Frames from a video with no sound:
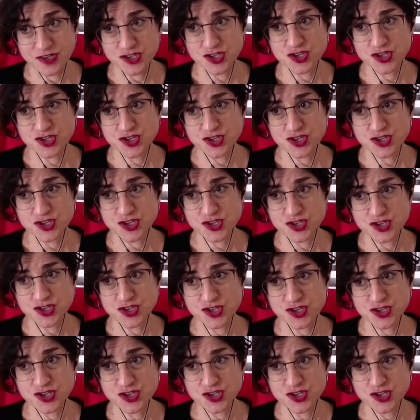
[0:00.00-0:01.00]
tracking the
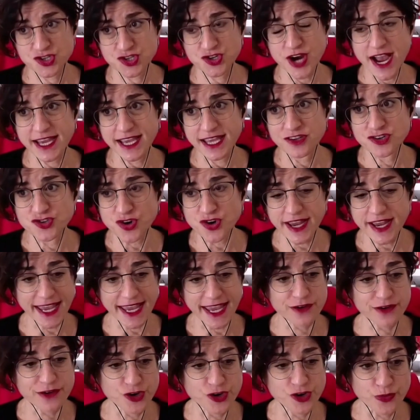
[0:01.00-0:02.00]
need of new
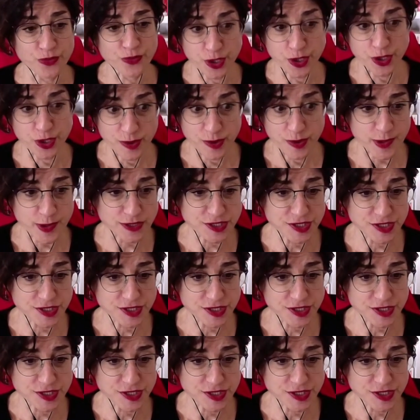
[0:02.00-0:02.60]
renewables.